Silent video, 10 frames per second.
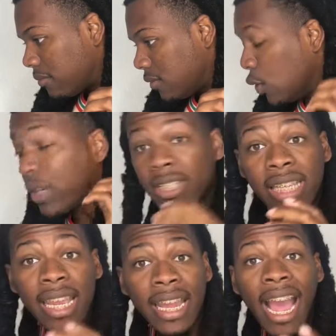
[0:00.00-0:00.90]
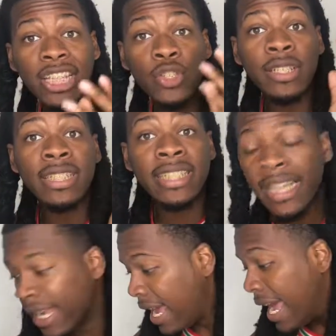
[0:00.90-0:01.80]
You can see it, guys. You can
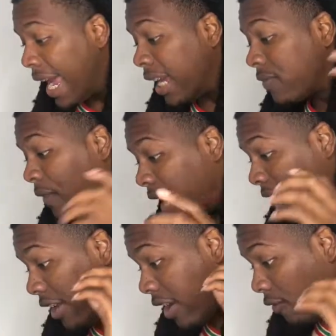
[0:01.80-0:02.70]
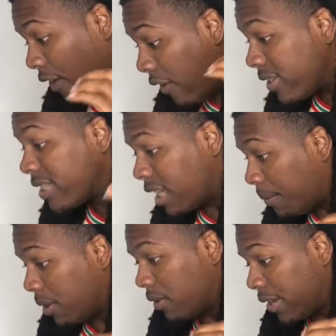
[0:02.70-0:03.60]
see they're very
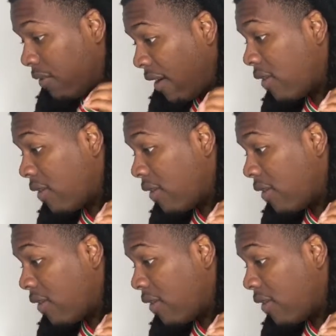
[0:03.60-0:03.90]
similar. This